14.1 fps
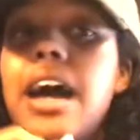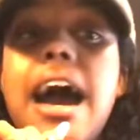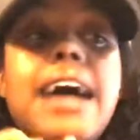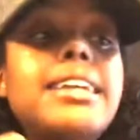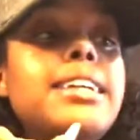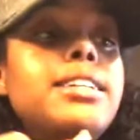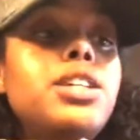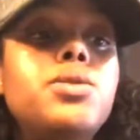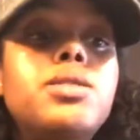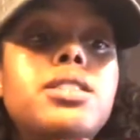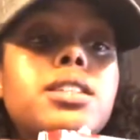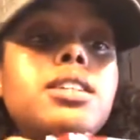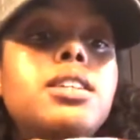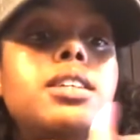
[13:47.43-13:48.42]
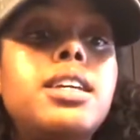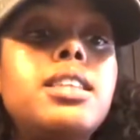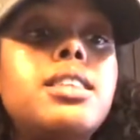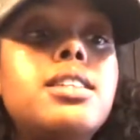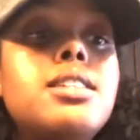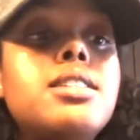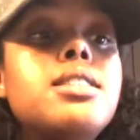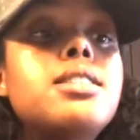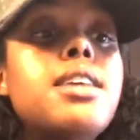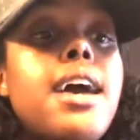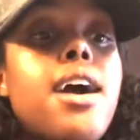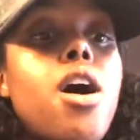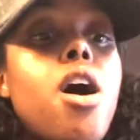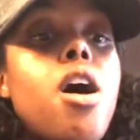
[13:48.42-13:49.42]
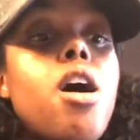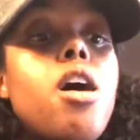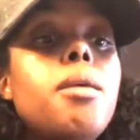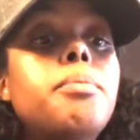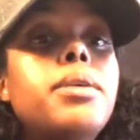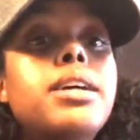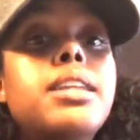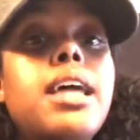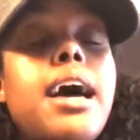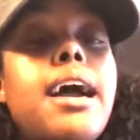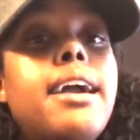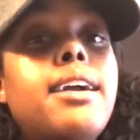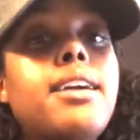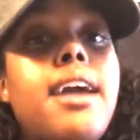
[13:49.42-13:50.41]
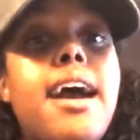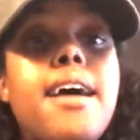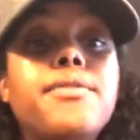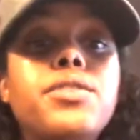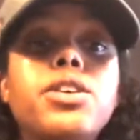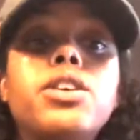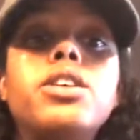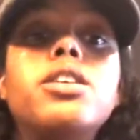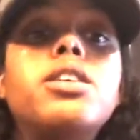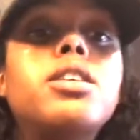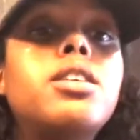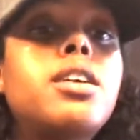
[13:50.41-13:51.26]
I didn't used to get this at all, but like after